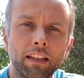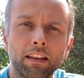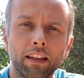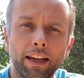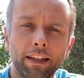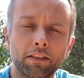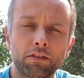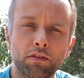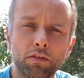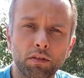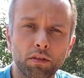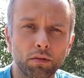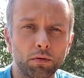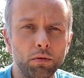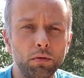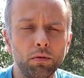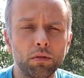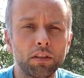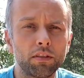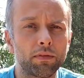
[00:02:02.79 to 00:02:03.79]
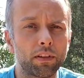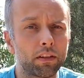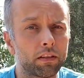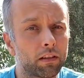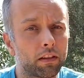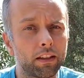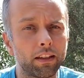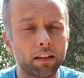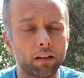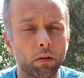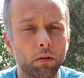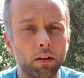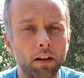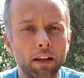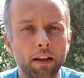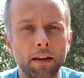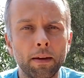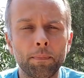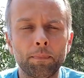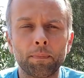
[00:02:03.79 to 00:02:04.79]
lets through is very little.
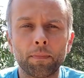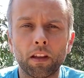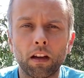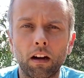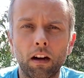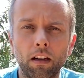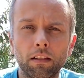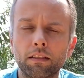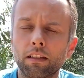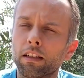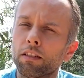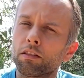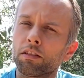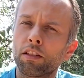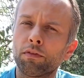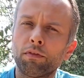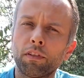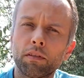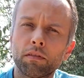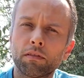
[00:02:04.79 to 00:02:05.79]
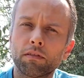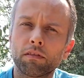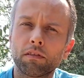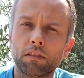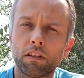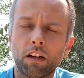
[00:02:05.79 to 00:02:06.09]
There are different